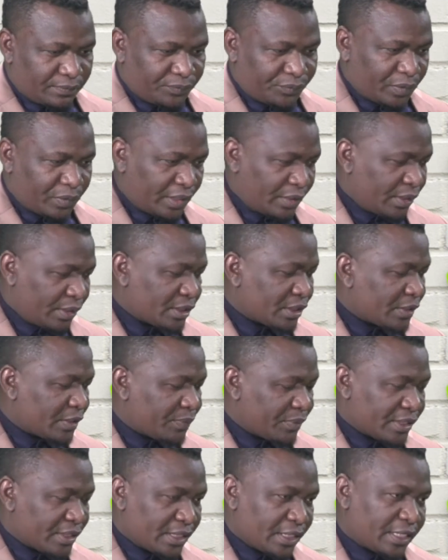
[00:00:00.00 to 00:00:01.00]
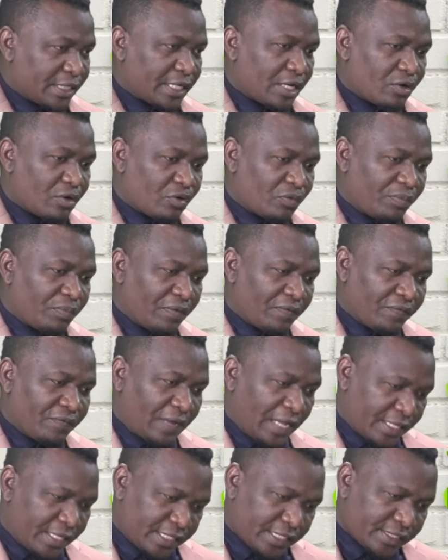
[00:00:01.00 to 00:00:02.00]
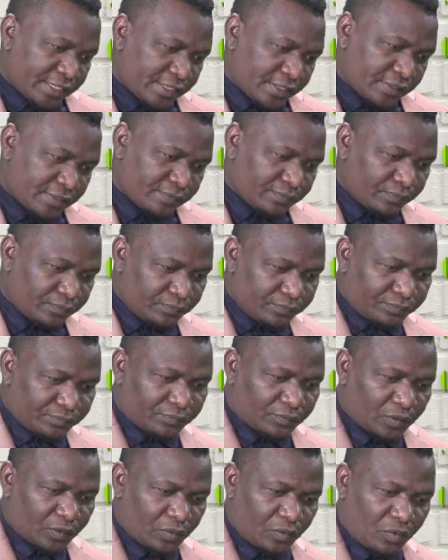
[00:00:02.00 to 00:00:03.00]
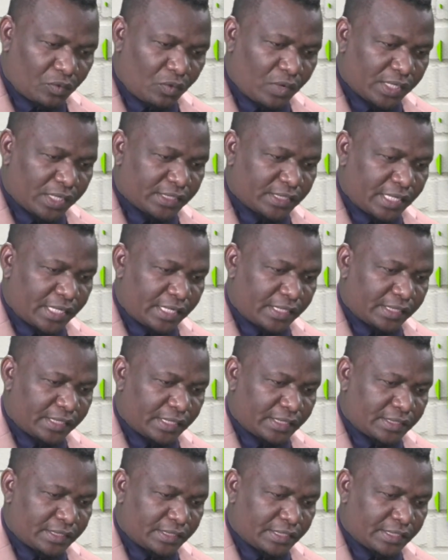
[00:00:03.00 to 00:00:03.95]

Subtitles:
He was representing a group of others who are saying that